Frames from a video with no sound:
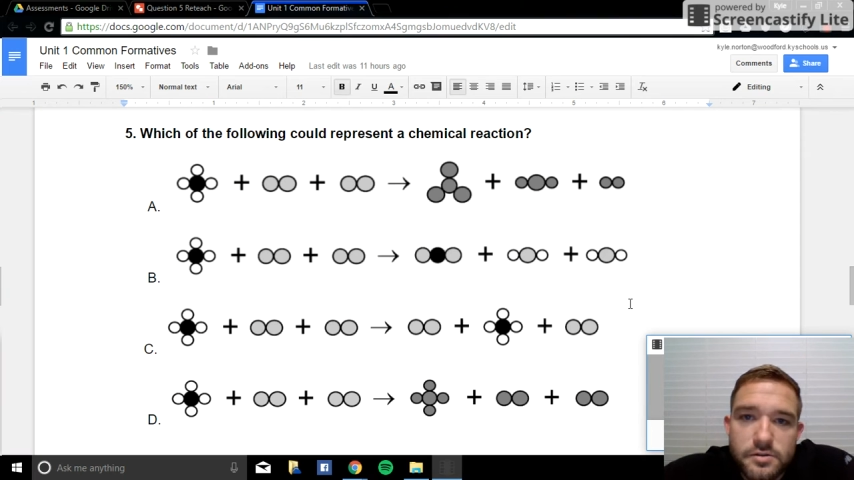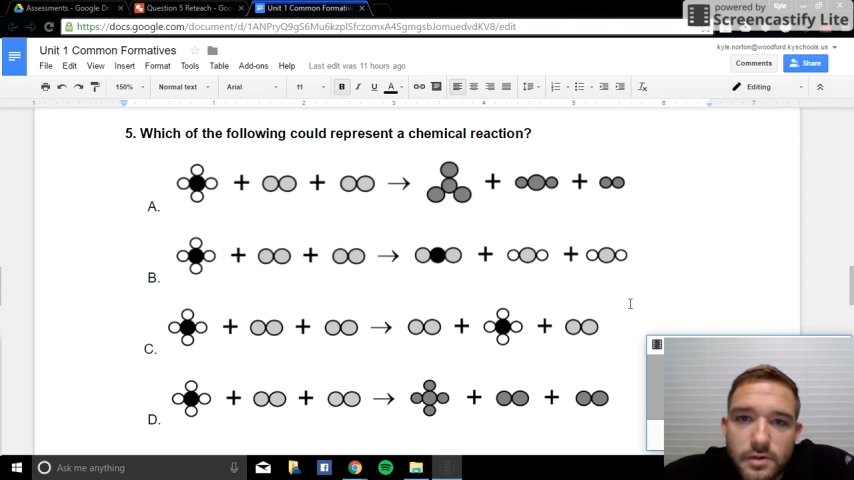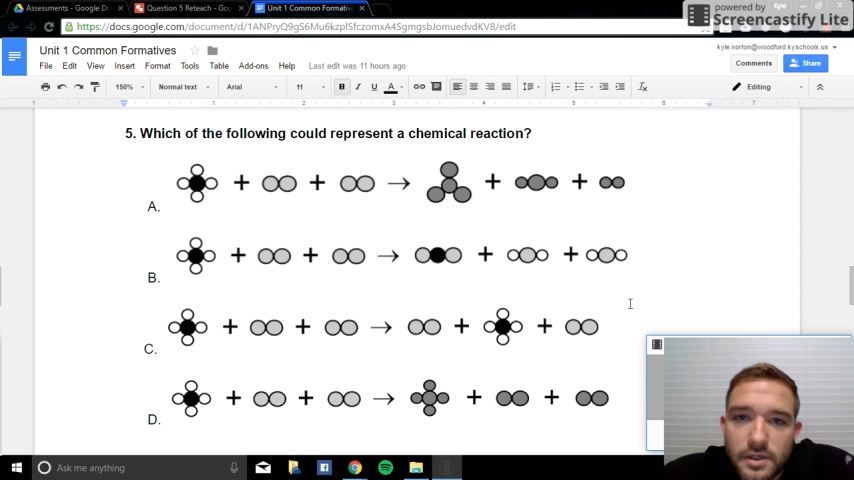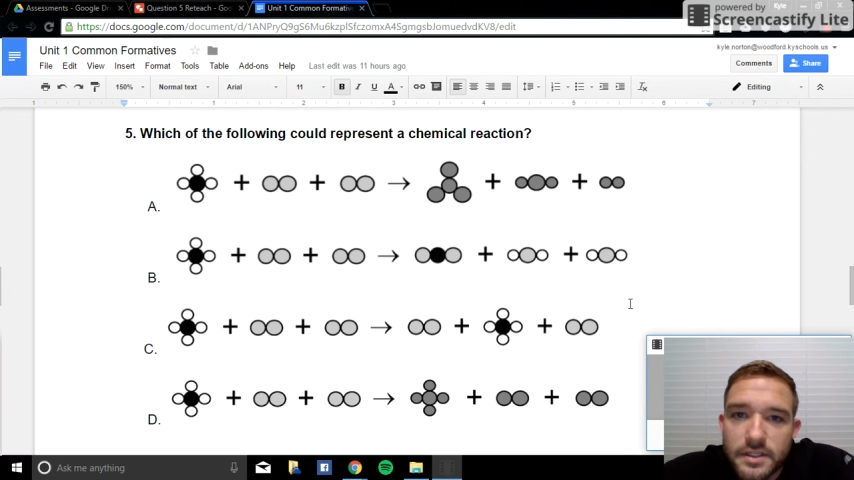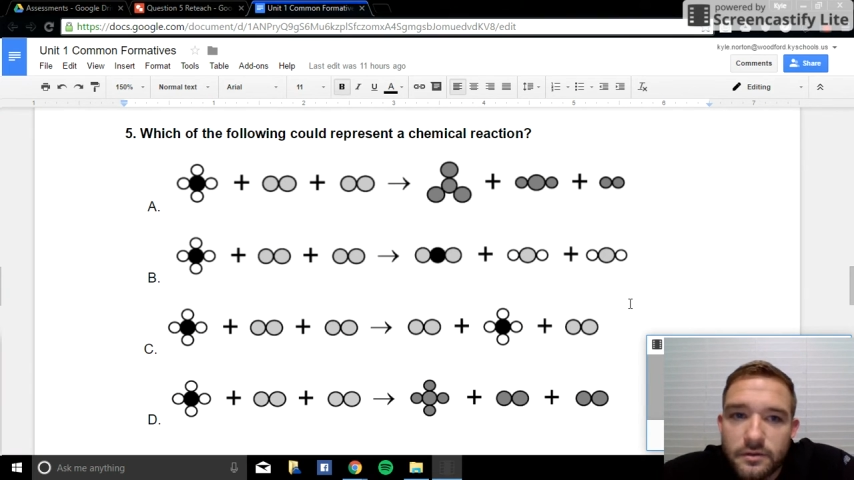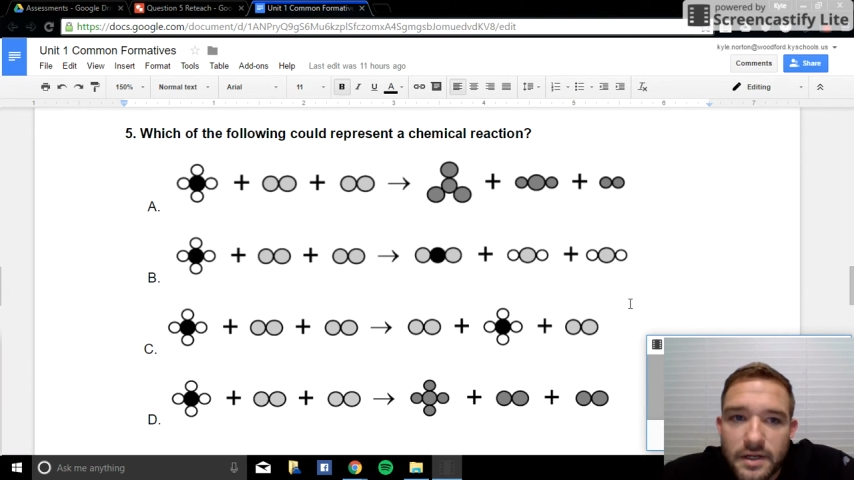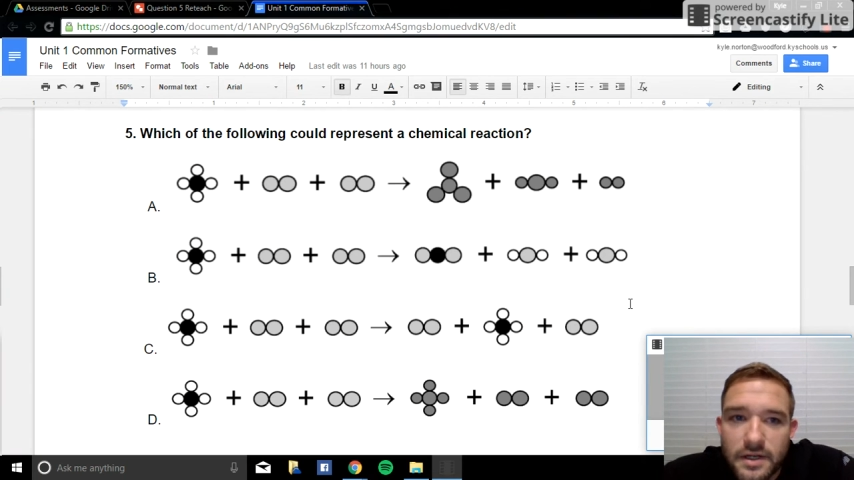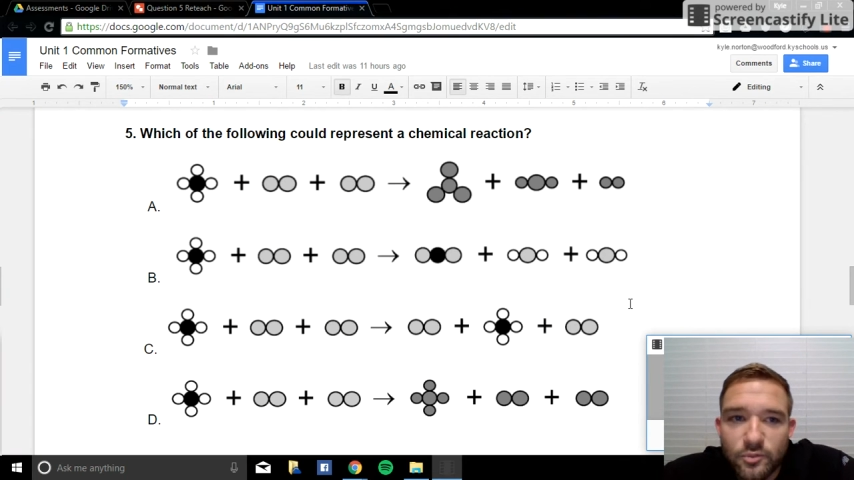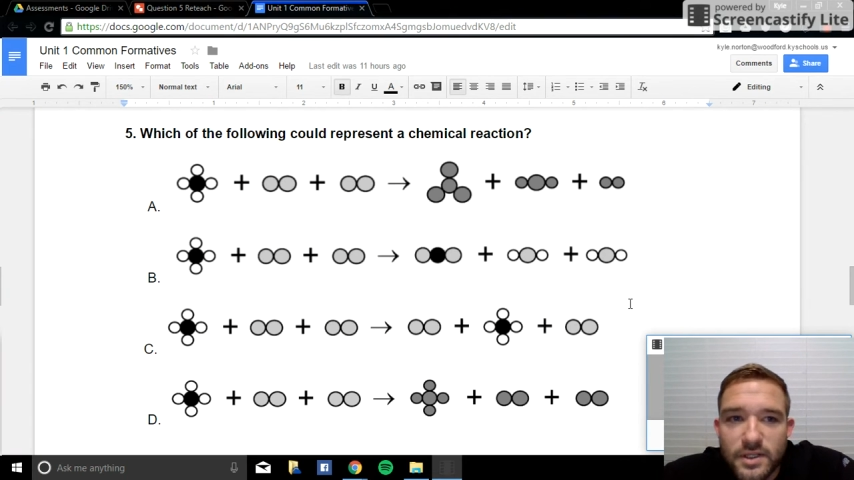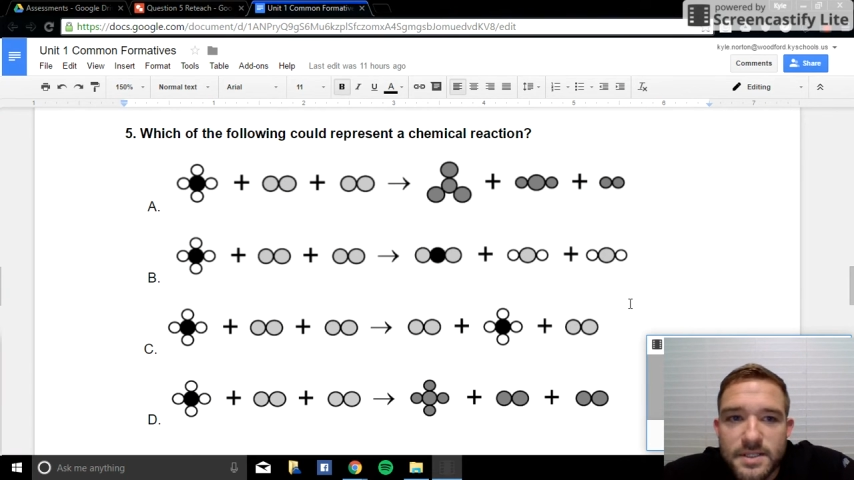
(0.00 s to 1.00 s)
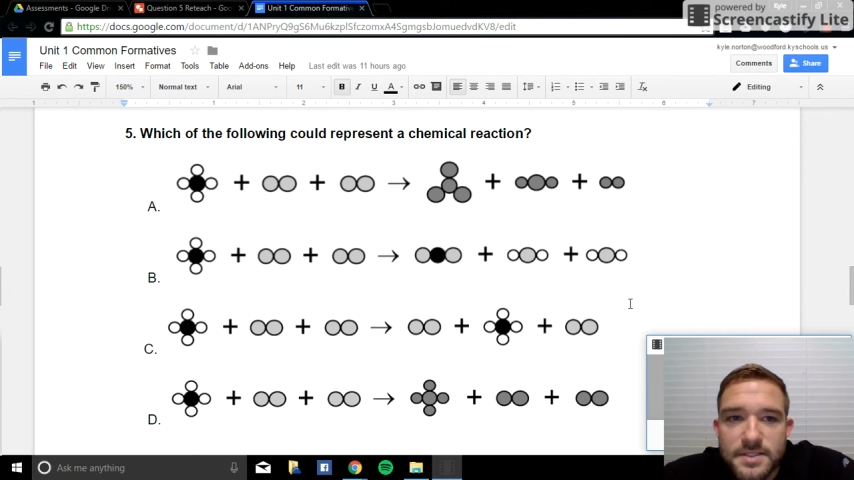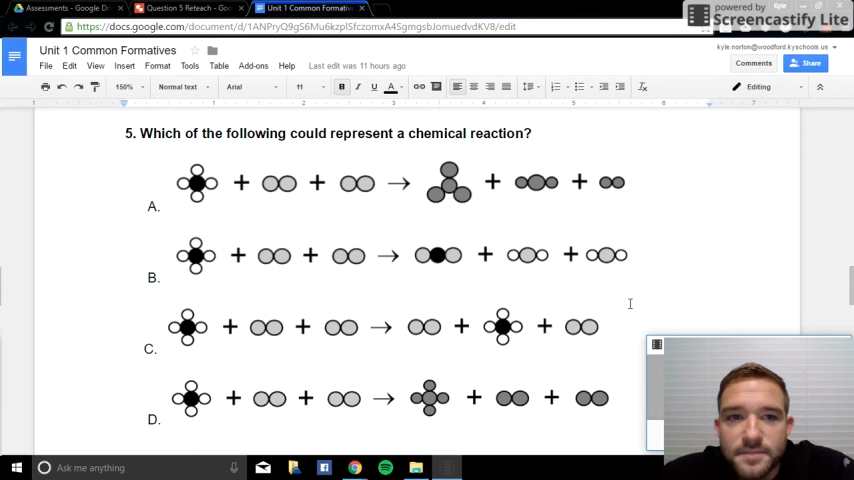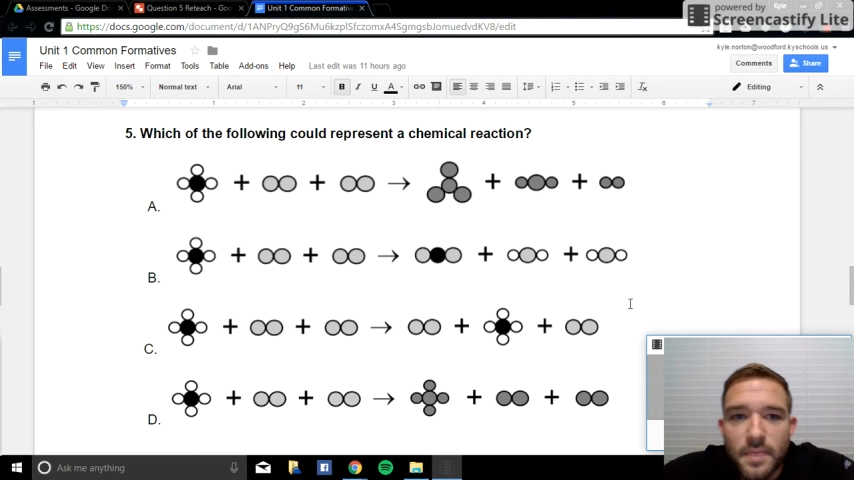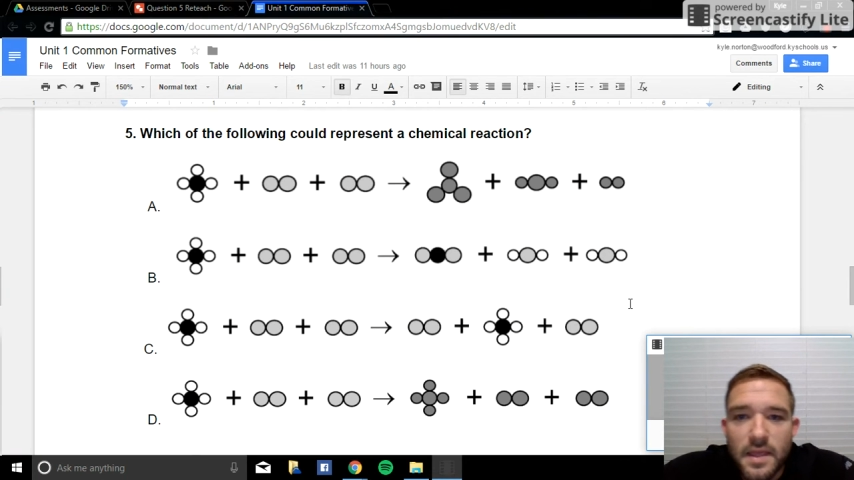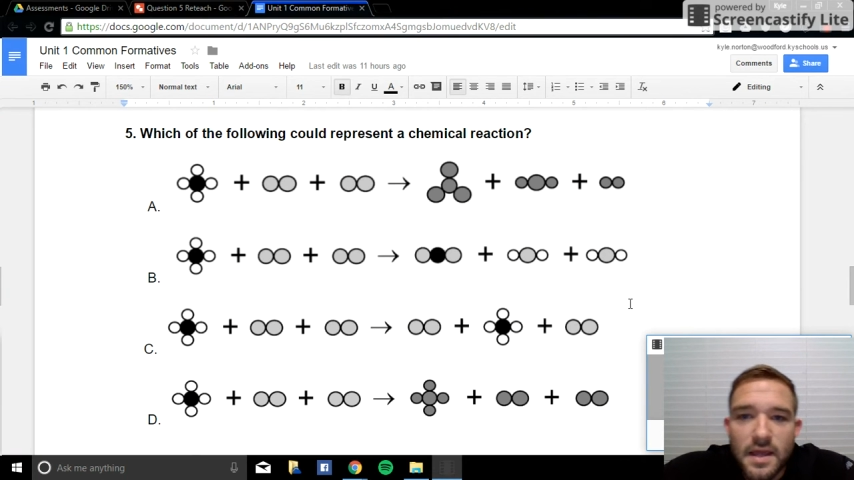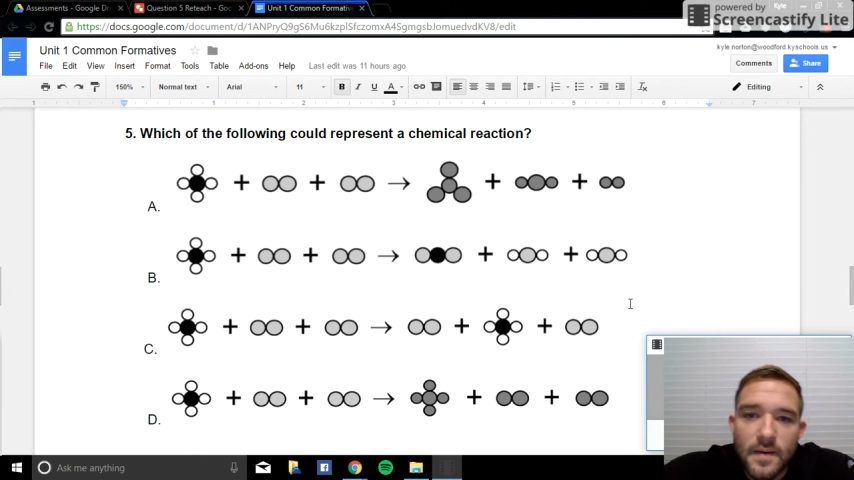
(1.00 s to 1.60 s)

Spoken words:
you are in the right place.